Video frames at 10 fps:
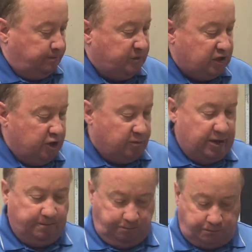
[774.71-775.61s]
Excuse
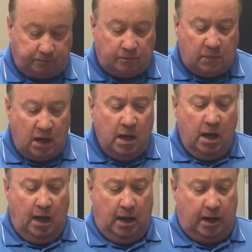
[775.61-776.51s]
me.
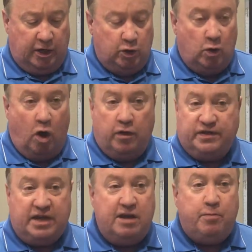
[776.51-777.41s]
I can do all the
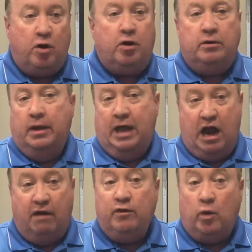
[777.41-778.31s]
same part,
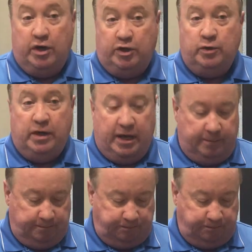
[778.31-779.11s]
however you want to do that.